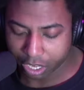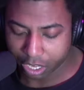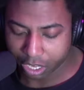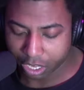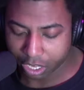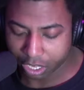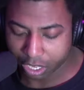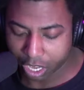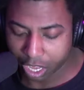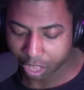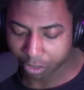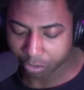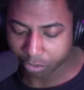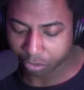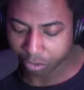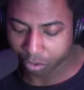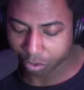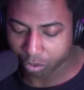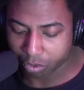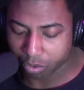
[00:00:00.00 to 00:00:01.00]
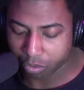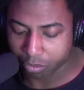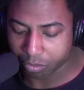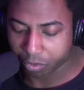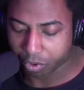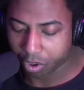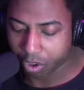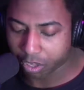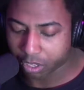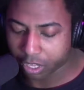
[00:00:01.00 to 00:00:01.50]
yeah, so
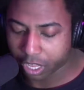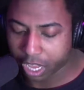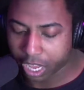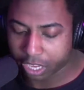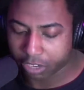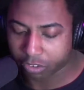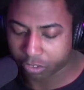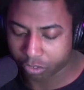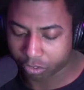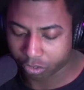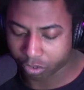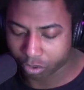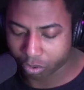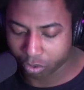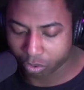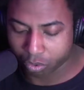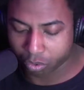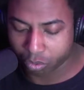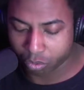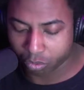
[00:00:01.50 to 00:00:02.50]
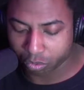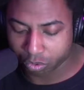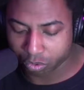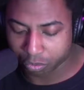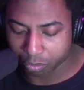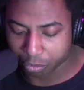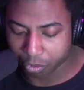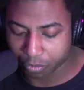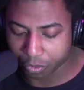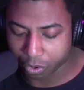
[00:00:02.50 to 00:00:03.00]
on that,
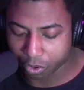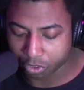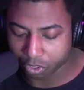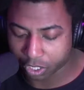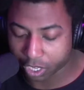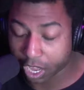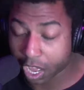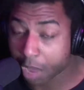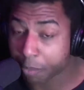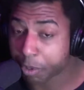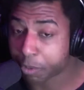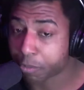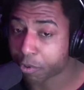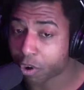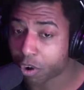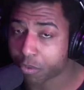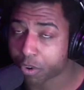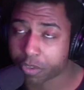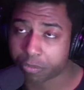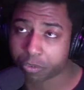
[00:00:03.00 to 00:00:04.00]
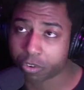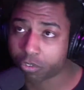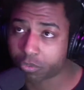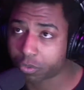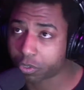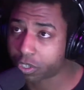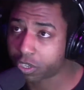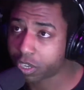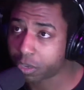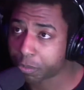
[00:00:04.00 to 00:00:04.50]
moving on to Comedy Bar, we have news
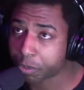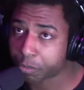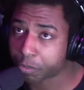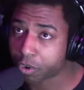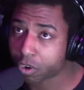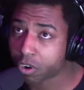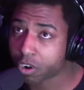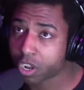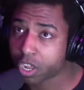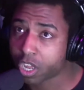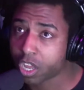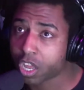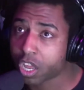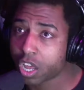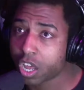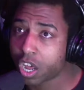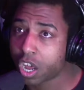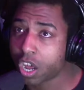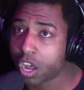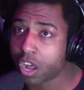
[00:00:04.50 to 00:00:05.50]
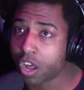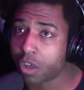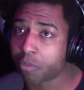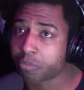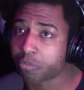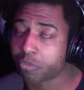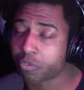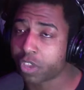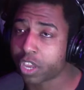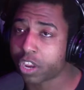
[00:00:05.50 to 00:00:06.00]
for Comedy Bar.
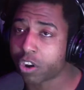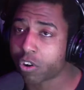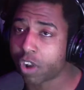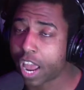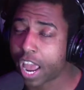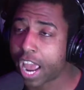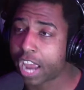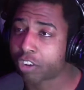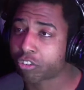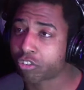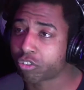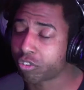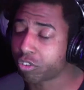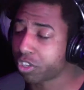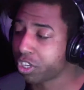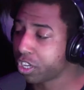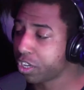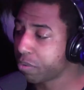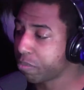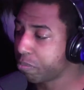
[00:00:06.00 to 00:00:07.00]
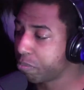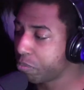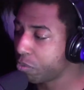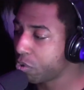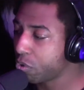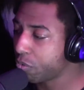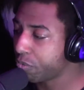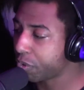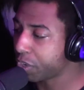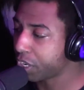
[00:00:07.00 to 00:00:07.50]
They are actually
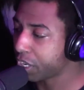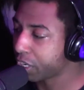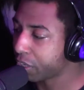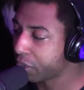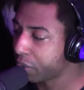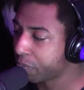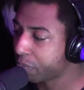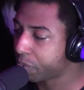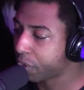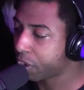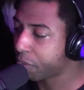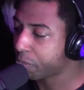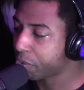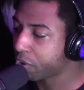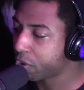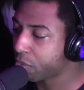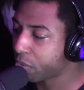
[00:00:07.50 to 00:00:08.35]
moving from their